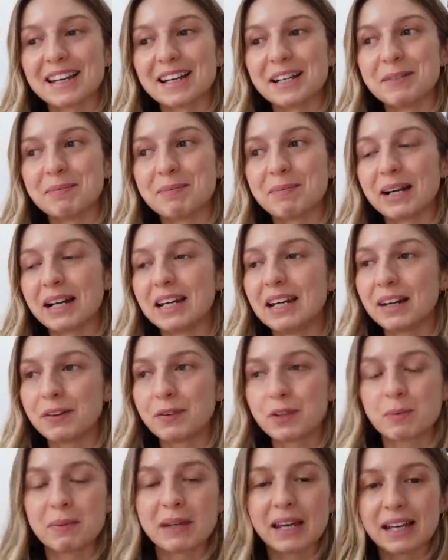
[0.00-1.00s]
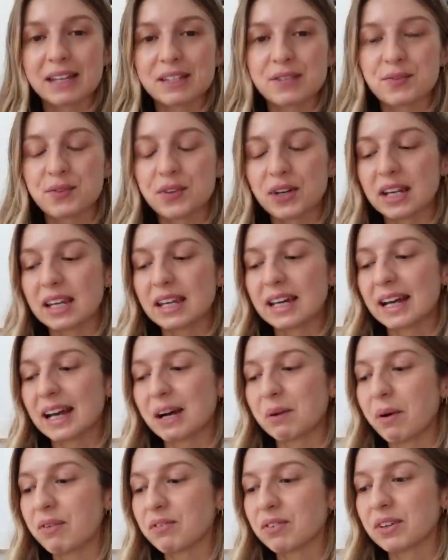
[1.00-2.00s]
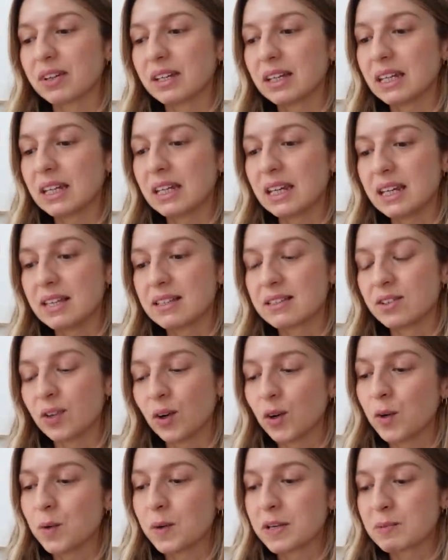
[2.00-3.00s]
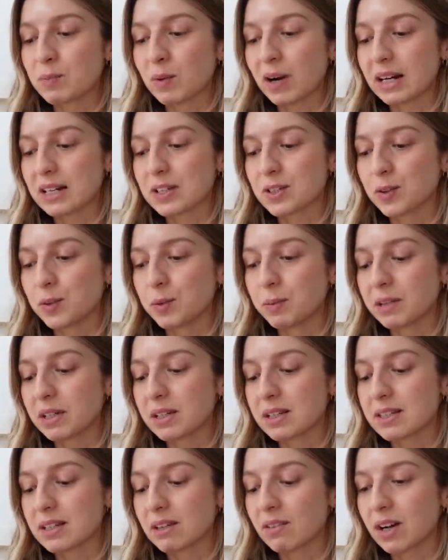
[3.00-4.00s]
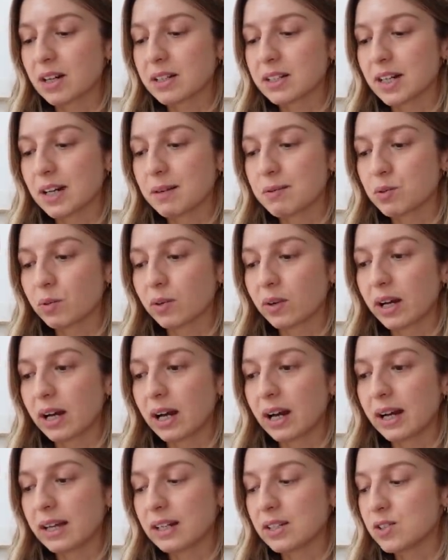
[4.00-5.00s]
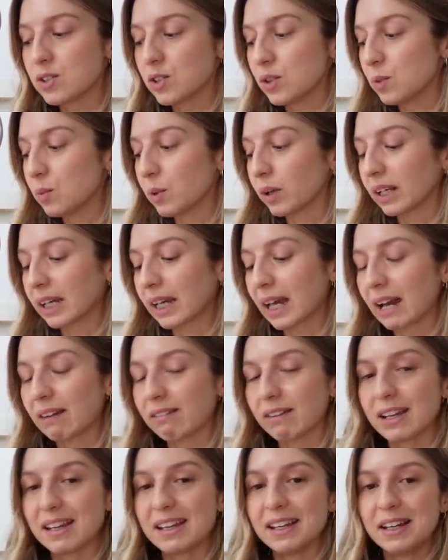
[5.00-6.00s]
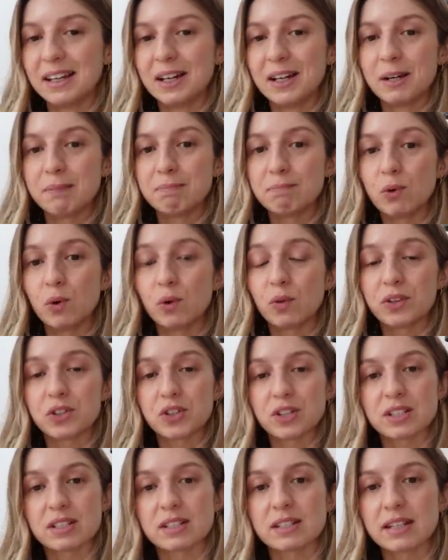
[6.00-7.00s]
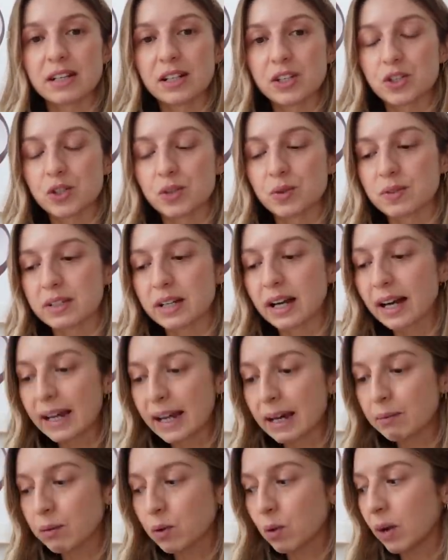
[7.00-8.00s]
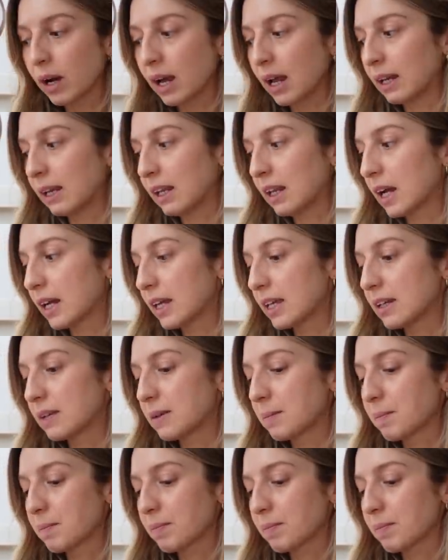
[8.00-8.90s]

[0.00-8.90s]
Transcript: I love to be hands-free. However, it is not always practical, because there are times where I do want to carry more than just essentials. I am quite a light